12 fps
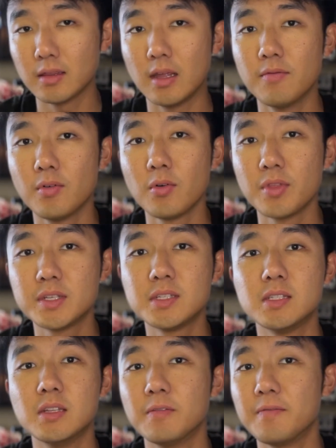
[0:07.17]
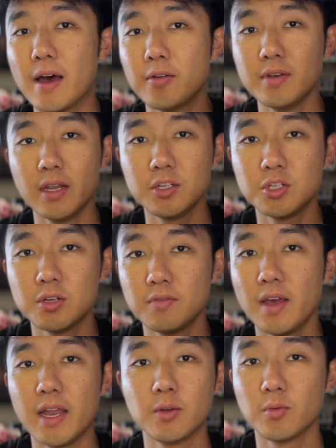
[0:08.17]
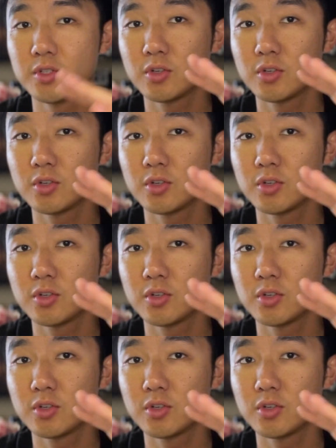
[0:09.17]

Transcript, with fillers: level, this is the foundation of anyone's